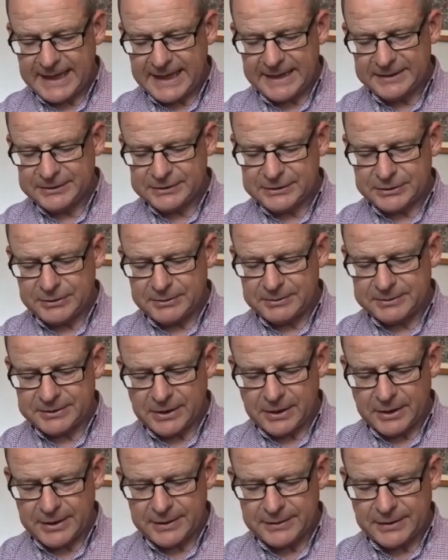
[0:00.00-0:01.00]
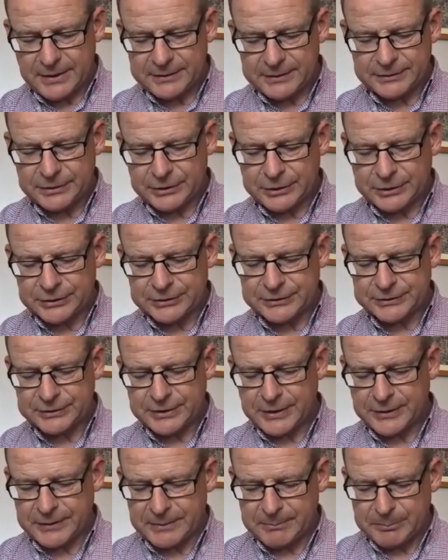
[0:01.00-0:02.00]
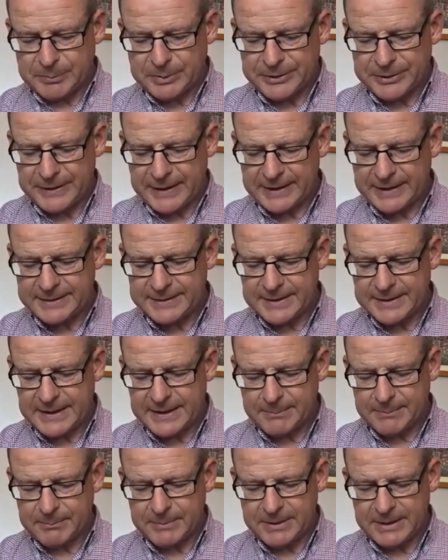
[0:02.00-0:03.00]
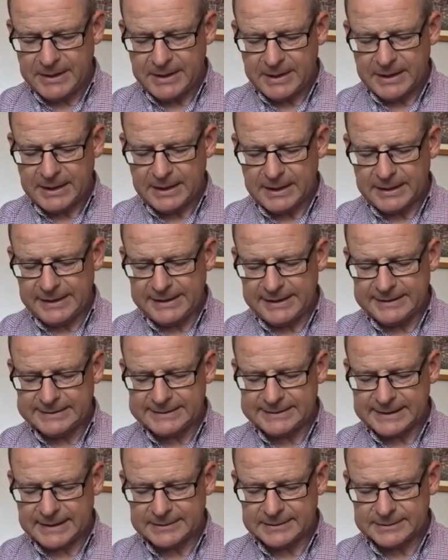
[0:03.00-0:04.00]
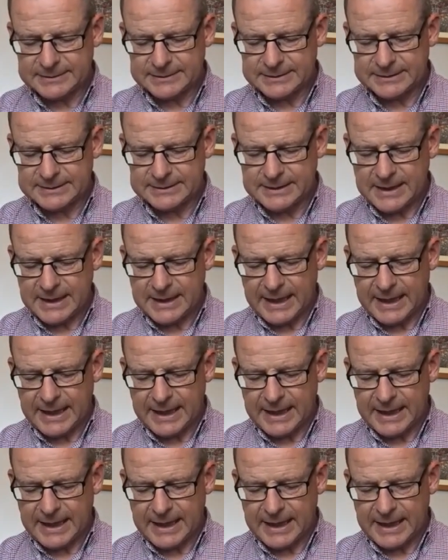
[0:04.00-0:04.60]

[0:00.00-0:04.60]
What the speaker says: hands grew tired, they took a stone and put it under him, and he sat in it.